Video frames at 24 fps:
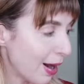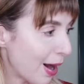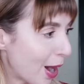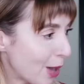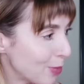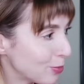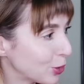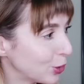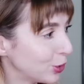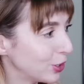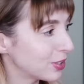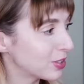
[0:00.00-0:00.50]

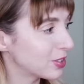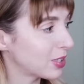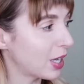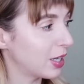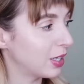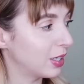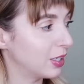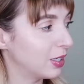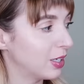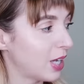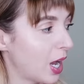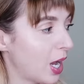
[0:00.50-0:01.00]
I'm really
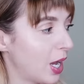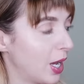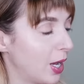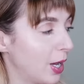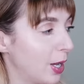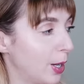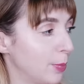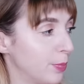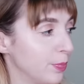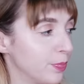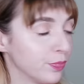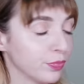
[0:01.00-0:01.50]
excited.
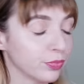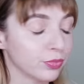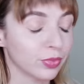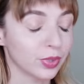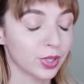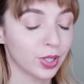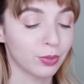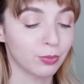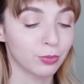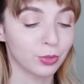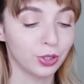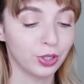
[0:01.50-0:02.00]
Um,
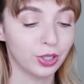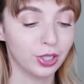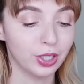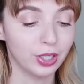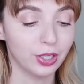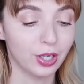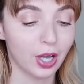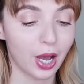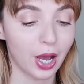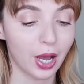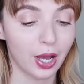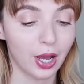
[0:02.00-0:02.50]

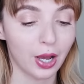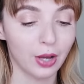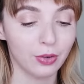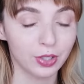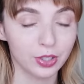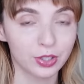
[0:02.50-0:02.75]
really, uh,